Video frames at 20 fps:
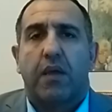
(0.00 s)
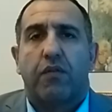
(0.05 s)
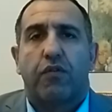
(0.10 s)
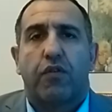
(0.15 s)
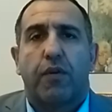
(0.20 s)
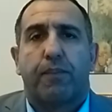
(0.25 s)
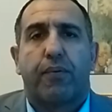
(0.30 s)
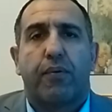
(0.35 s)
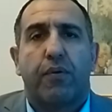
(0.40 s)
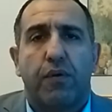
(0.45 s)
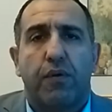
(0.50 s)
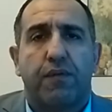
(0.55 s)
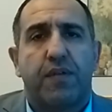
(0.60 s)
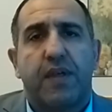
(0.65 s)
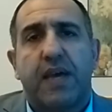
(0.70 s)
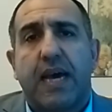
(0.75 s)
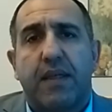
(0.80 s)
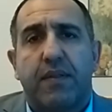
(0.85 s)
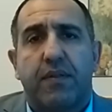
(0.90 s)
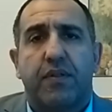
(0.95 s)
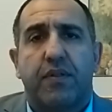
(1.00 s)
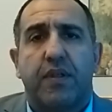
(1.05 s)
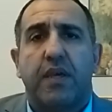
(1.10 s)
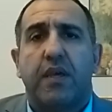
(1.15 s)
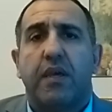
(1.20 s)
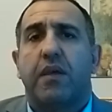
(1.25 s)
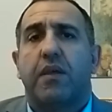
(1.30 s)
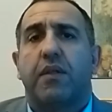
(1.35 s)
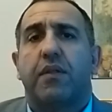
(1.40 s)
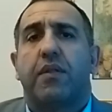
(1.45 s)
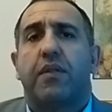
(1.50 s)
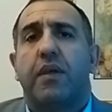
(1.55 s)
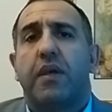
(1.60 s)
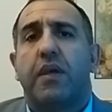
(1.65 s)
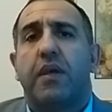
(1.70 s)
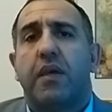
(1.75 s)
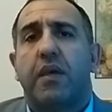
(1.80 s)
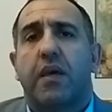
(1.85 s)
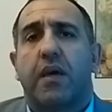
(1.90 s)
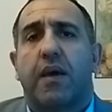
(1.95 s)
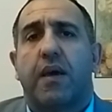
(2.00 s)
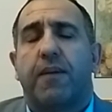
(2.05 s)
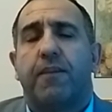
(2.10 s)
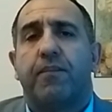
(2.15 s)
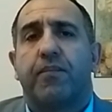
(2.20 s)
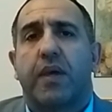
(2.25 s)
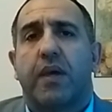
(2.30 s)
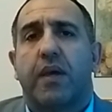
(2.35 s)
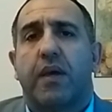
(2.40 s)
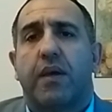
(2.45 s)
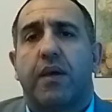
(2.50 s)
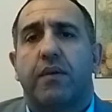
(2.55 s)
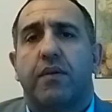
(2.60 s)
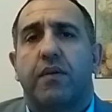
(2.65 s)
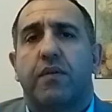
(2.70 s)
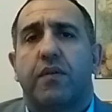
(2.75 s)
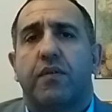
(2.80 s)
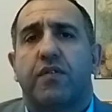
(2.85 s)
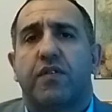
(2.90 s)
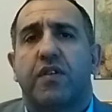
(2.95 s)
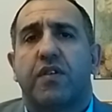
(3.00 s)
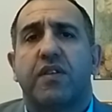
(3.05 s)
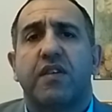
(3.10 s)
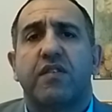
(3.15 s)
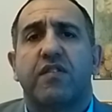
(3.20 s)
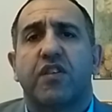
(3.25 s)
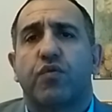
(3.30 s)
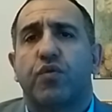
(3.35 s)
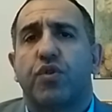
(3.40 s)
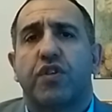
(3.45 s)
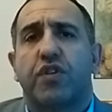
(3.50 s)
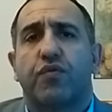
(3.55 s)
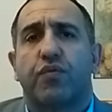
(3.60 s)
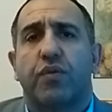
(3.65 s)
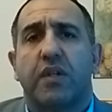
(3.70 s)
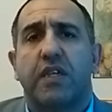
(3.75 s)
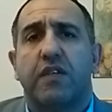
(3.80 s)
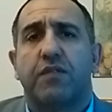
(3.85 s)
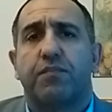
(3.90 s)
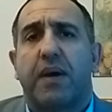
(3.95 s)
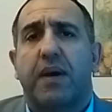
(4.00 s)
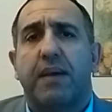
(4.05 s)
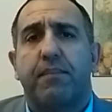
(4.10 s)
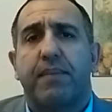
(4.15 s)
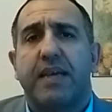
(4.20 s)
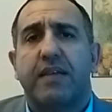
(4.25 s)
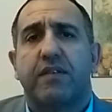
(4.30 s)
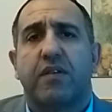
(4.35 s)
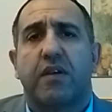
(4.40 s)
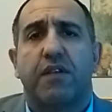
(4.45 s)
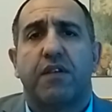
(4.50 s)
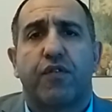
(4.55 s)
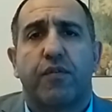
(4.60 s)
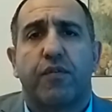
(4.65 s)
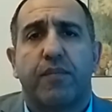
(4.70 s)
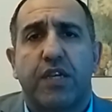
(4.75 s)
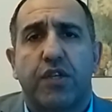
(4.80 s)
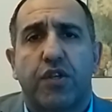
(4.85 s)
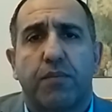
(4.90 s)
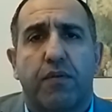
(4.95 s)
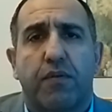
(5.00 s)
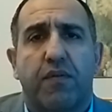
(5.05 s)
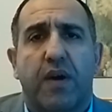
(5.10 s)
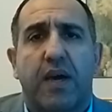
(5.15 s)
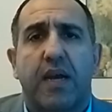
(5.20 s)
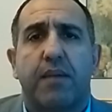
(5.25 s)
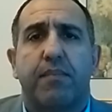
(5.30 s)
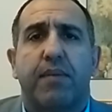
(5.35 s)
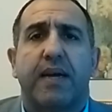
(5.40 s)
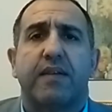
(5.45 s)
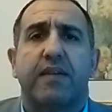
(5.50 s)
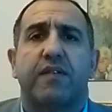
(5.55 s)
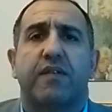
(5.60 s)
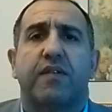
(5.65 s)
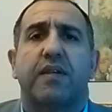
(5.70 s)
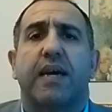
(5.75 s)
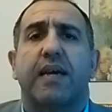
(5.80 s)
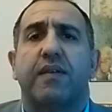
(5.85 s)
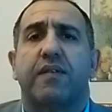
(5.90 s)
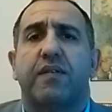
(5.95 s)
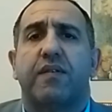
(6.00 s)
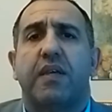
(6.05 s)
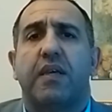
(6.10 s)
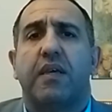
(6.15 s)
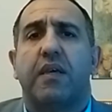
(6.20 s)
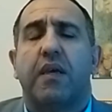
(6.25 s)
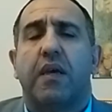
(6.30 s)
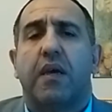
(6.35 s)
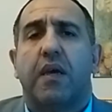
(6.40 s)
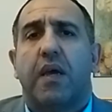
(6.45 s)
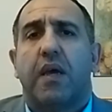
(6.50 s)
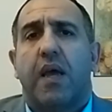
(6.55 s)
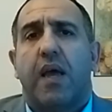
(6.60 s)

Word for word: To prove that, the the um, uh, statistics were just released by, based on information provided by CIC